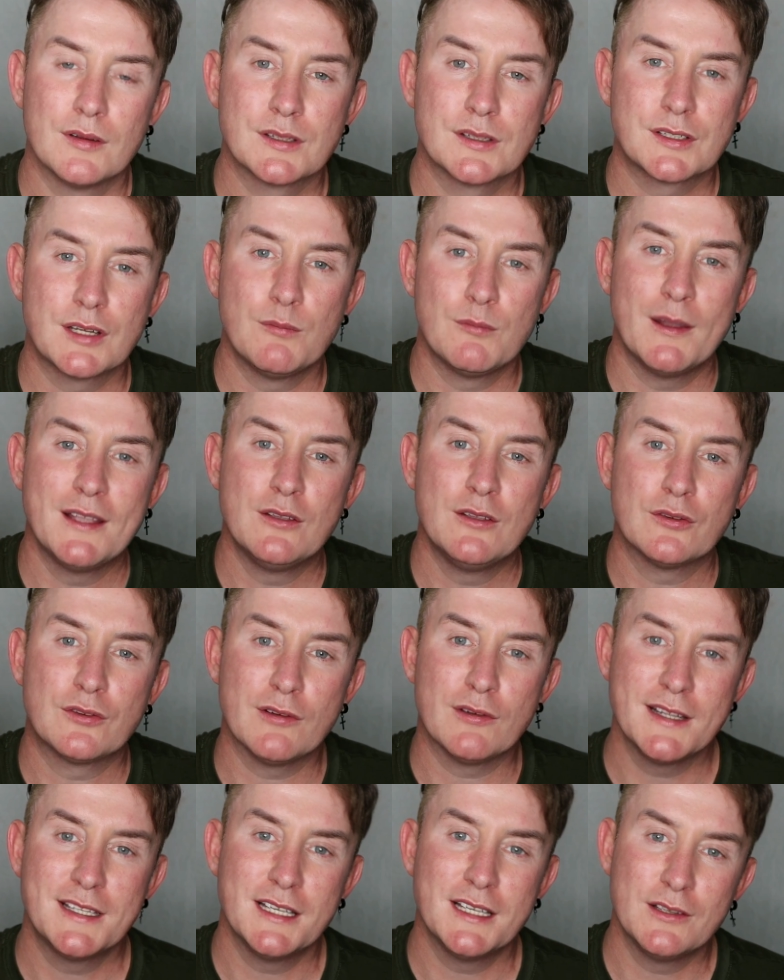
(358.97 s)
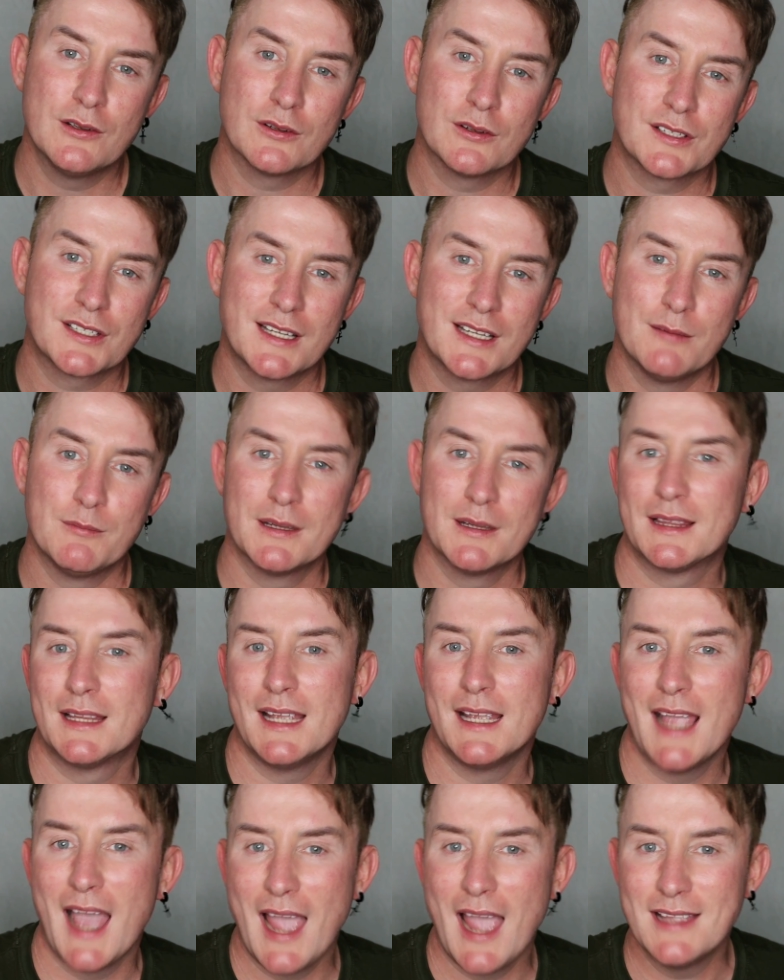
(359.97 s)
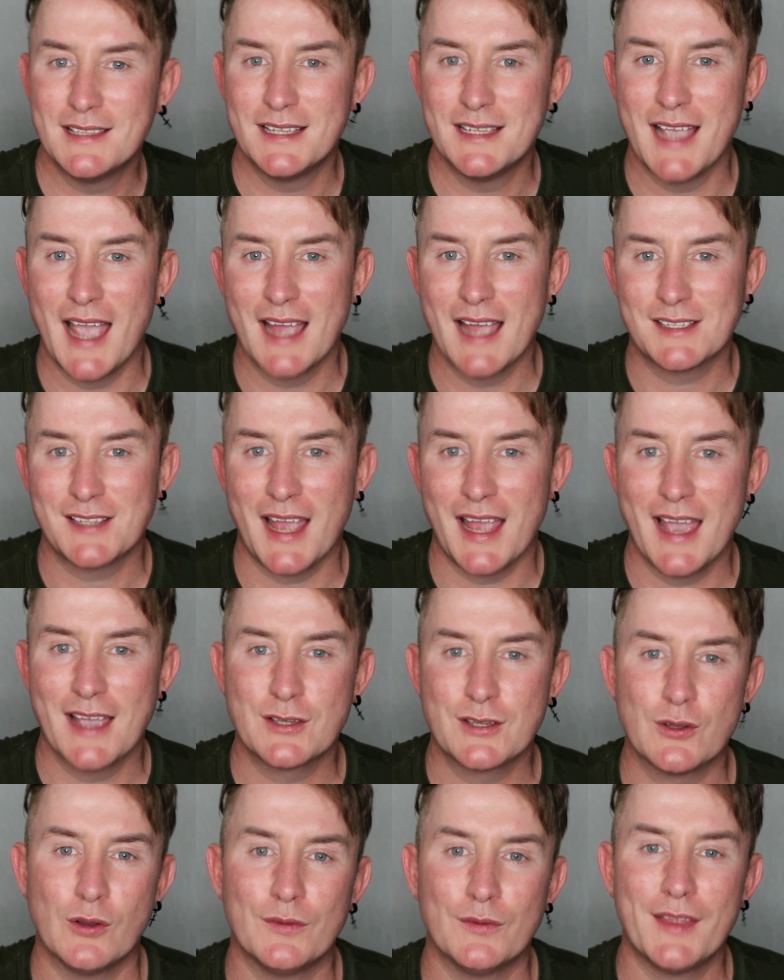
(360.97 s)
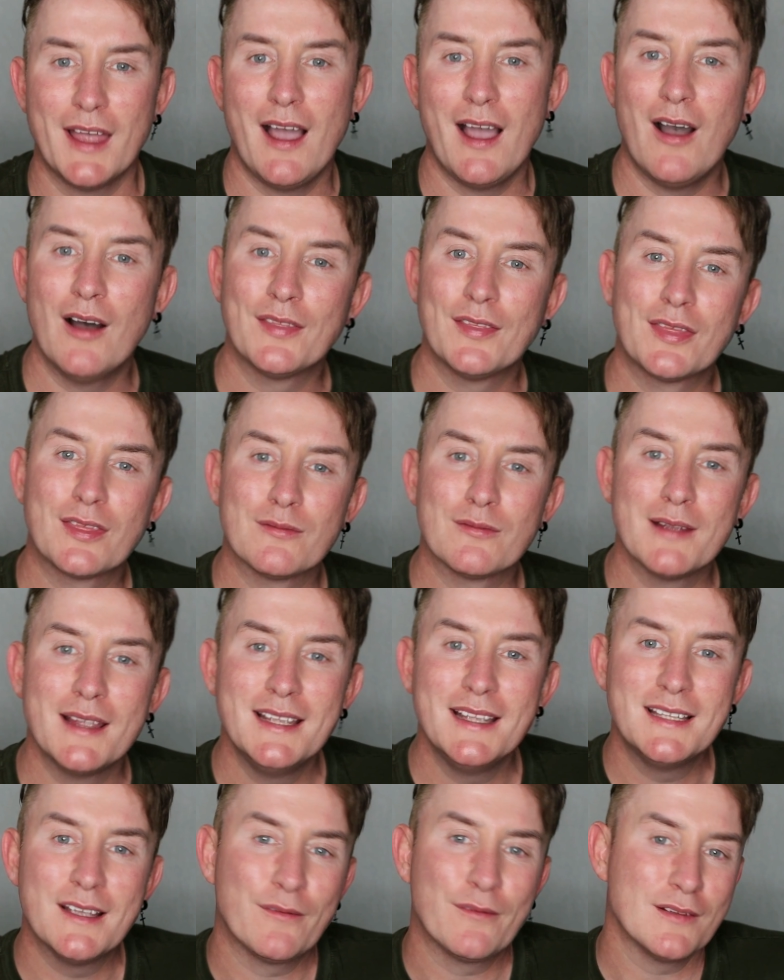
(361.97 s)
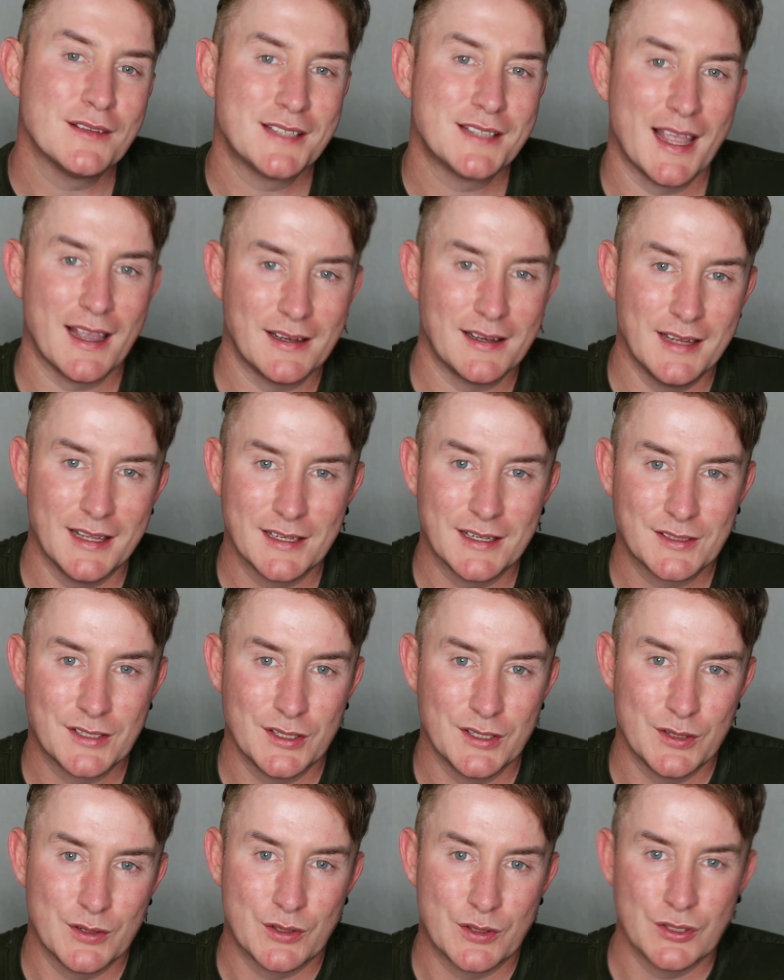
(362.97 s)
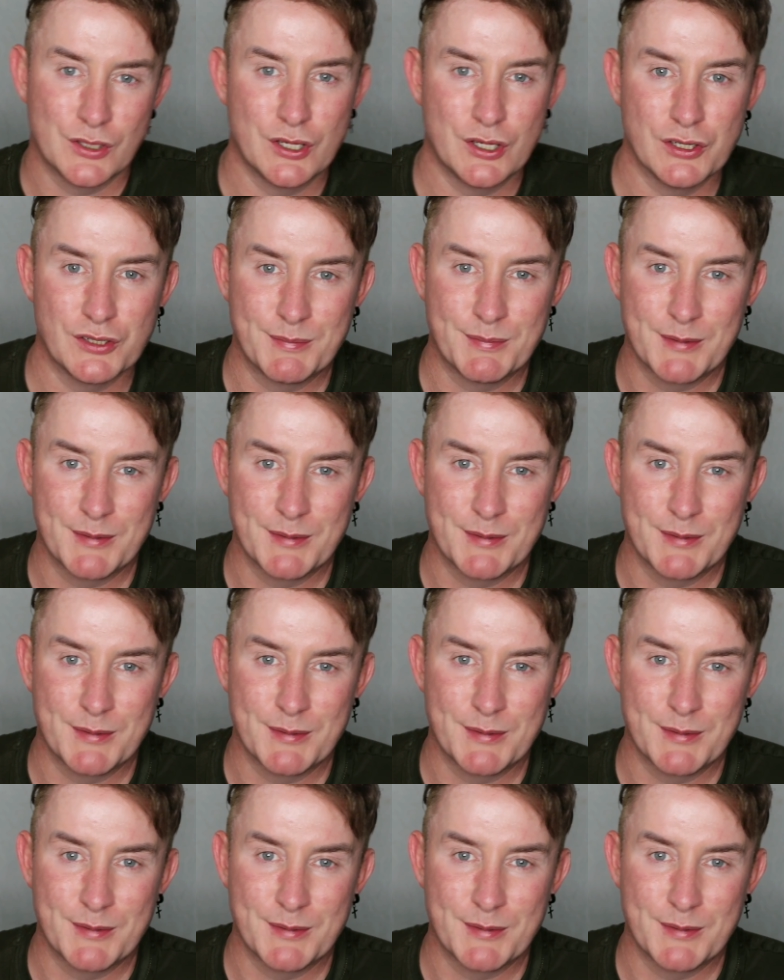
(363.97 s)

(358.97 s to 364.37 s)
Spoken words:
So when you're treating your skin with the ATS airshot, there are 3 different techniques that you can choose